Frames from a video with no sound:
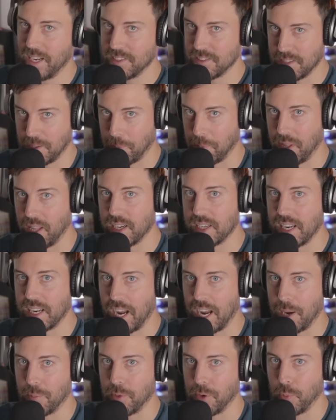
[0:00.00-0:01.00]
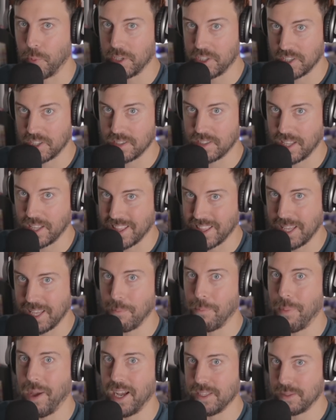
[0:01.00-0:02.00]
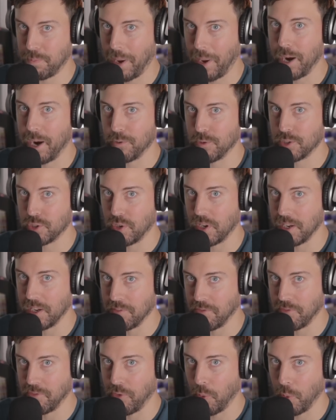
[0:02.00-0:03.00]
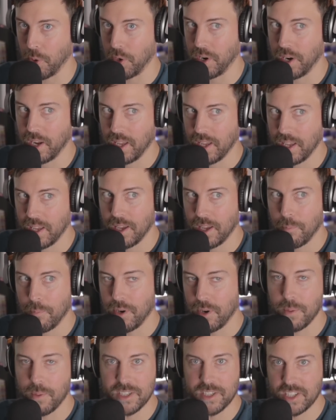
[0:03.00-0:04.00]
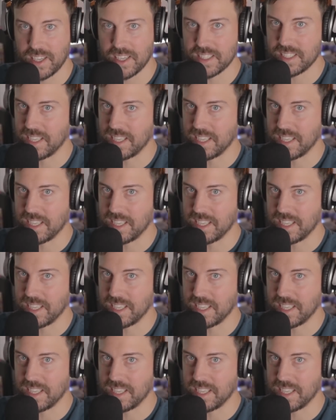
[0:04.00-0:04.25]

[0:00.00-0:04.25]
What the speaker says: it is the plug-in hybrid, which is the best powertrain for pretty much the